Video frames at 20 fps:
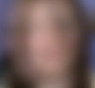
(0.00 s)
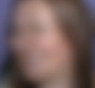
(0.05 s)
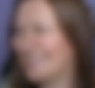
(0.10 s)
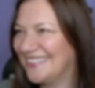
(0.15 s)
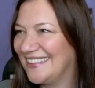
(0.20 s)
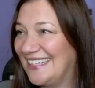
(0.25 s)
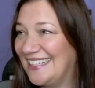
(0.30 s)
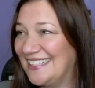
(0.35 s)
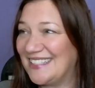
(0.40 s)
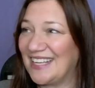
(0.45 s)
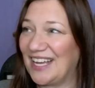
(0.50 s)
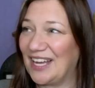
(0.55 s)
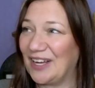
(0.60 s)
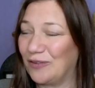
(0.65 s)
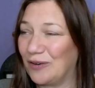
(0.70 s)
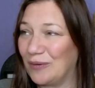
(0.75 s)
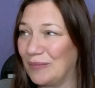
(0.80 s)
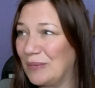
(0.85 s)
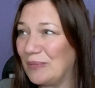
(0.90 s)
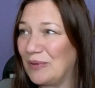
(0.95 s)
He's like,
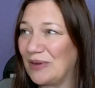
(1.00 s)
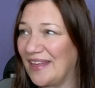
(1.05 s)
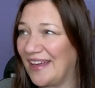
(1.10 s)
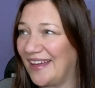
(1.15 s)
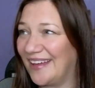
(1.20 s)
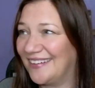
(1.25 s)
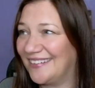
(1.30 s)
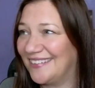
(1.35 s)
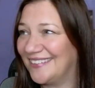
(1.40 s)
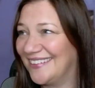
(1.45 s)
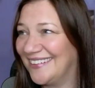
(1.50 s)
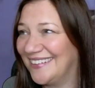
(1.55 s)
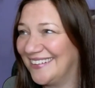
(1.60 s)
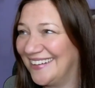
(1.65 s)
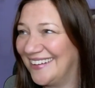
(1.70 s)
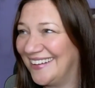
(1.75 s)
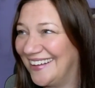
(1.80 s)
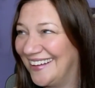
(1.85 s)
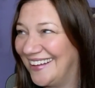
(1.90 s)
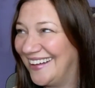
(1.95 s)
remember
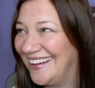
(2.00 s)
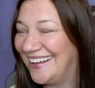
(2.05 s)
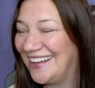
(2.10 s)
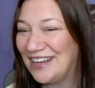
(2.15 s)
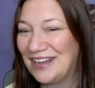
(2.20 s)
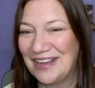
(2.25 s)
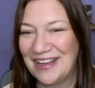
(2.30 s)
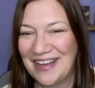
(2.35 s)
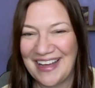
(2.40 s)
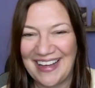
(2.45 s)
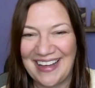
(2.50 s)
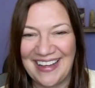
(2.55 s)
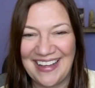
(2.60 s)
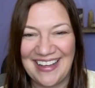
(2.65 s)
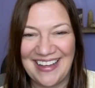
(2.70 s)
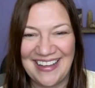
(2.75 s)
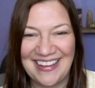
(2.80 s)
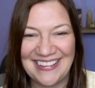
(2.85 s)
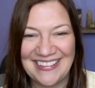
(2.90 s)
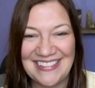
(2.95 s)
that.
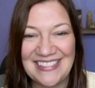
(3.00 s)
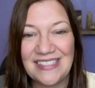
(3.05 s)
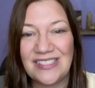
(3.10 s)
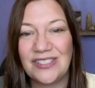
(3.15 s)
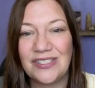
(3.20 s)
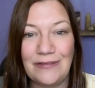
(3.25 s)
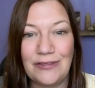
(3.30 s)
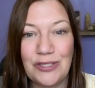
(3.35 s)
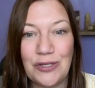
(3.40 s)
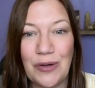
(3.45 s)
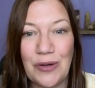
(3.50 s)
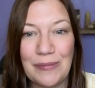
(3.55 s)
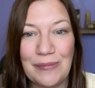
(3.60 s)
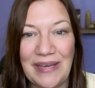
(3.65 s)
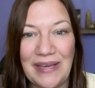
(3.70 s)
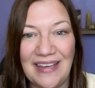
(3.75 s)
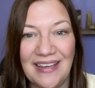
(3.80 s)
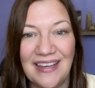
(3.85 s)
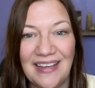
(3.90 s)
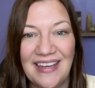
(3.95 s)
He's showing
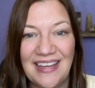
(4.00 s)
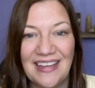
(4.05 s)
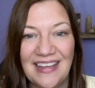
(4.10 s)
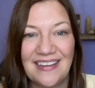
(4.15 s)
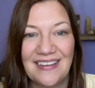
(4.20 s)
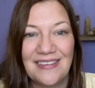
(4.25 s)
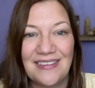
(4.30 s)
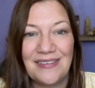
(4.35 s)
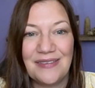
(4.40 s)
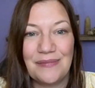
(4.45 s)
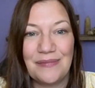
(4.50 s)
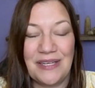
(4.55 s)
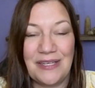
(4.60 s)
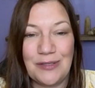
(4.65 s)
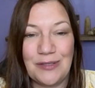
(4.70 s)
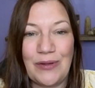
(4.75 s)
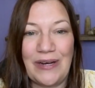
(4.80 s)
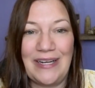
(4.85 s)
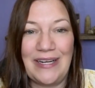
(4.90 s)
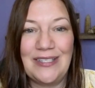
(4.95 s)
me, because
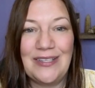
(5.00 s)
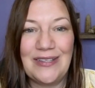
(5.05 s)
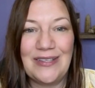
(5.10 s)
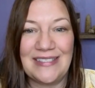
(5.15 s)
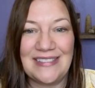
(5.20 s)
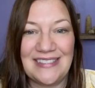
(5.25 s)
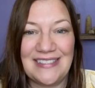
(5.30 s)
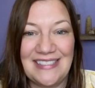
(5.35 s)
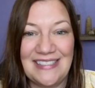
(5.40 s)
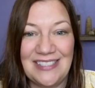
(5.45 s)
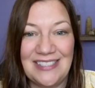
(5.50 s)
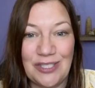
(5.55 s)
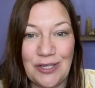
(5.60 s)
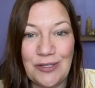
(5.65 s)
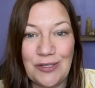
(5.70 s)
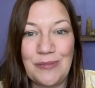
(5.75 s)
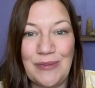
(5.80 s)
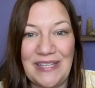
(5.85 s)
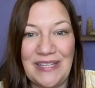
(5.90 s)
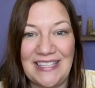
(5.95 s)
when I do this, he
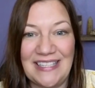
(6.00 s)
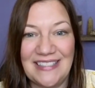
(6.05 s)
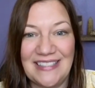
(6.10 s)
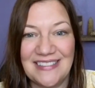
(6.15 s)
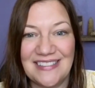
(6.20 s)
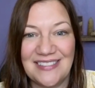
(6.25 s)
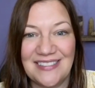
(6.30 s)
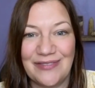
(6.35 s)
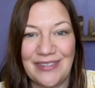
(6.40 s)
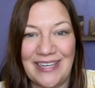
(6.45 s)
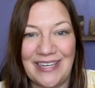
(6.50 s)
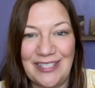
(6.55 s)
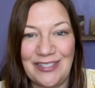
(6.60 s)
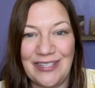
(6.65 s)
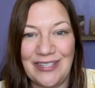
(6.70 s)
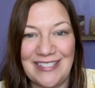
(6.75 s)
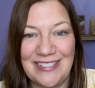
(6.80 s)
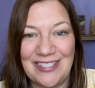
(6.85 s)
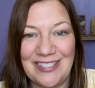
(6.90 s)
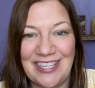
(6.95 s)
shows me things when I
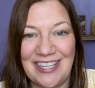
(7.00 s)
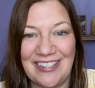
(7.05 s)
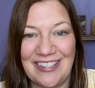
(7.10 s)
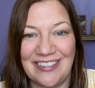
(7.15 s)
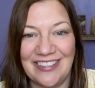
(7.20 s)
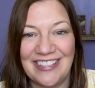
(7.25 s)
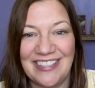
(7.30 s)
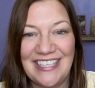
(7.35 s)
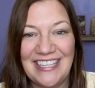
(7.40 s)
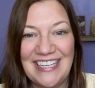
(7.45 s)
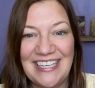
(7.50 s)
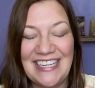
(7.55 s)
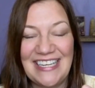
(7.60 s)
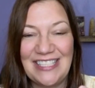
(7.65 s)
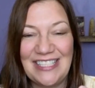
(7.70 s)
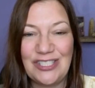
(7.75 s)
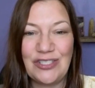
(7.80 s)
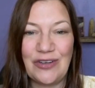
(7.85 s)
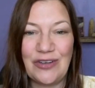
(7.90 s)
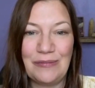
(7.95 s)
trance channel.
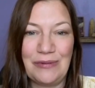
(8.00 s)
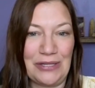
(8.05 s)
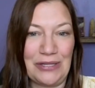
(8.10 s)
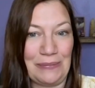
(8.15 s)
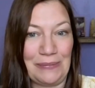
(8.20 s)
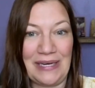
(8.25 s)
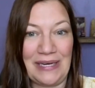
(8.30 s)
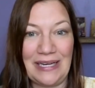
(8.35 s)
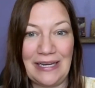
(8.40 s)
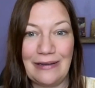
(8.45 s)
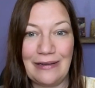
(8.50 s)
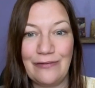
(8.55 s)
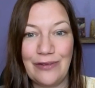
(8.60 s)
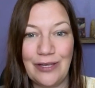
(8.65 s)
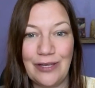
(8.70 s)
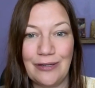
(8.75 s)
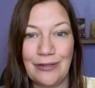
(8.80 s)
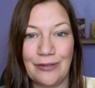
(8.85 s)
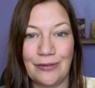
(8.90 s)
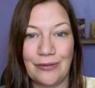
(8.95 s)
He's showing me that many of
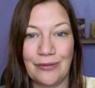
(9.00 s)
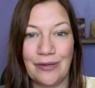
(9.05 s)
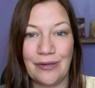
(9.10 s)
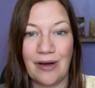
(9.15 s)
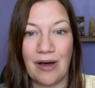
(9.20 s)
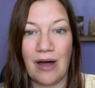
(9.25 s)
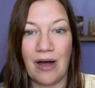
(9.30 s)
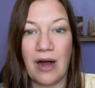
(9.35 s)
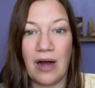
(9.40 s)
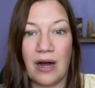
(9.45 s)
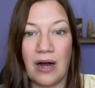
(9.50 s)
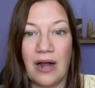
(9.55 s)
you are